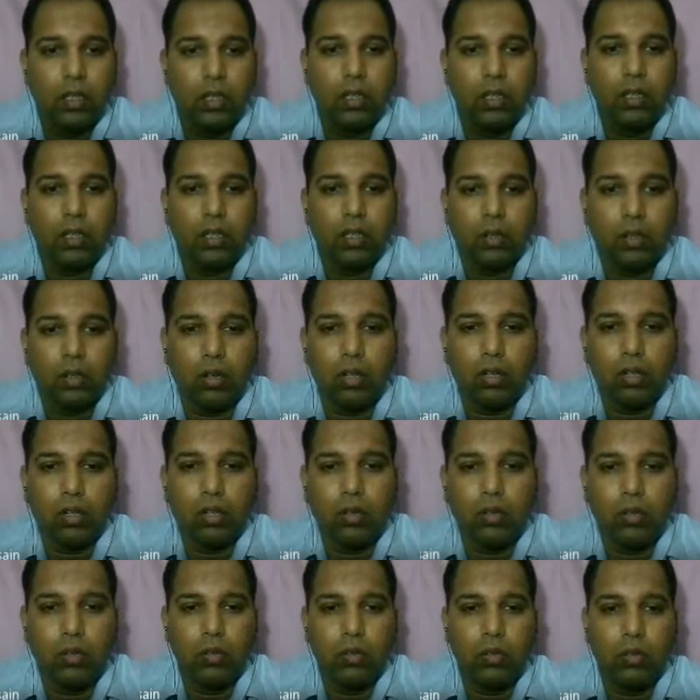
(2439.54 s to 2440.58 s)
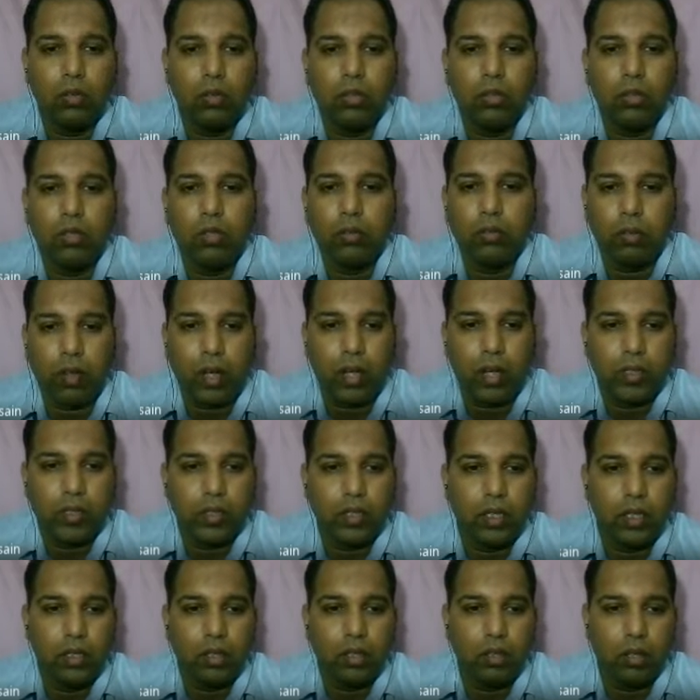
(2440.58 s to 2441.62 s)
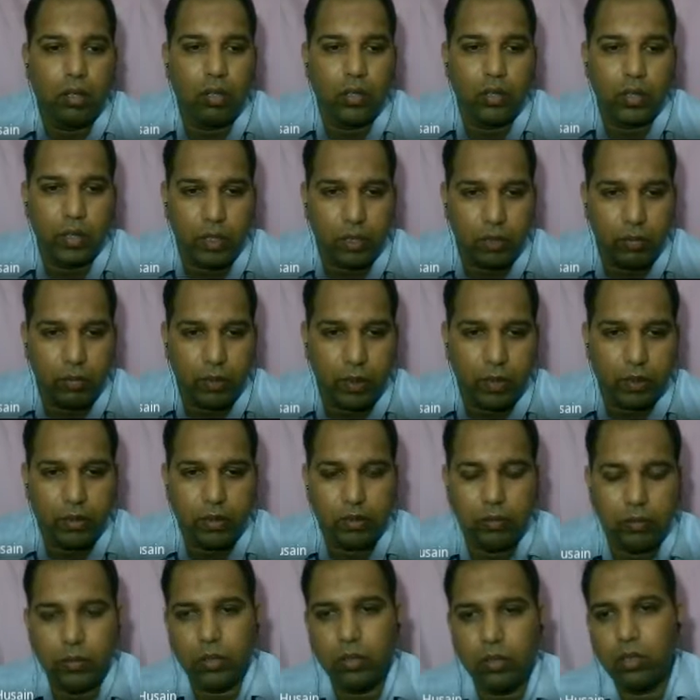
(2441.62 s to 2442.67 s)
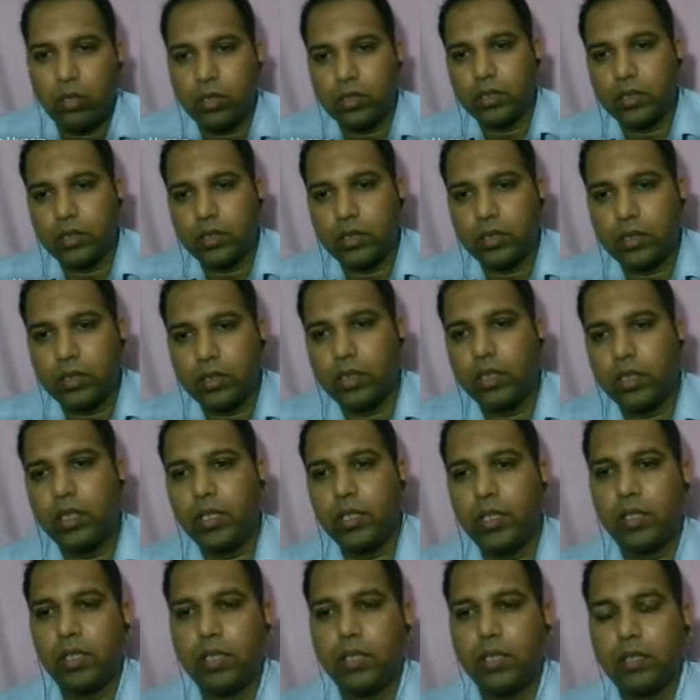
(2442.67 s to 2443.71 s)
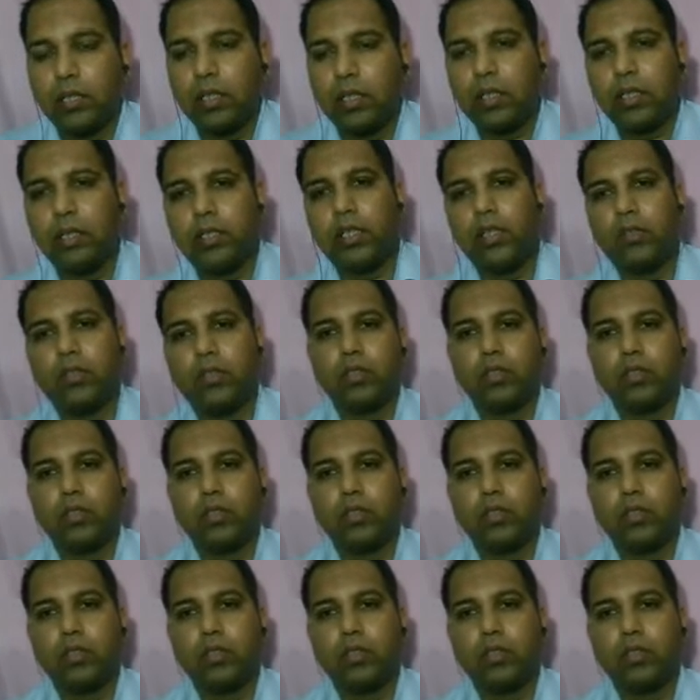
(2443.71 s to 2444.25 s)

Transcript: not known vaccine or therapies, because earlier there was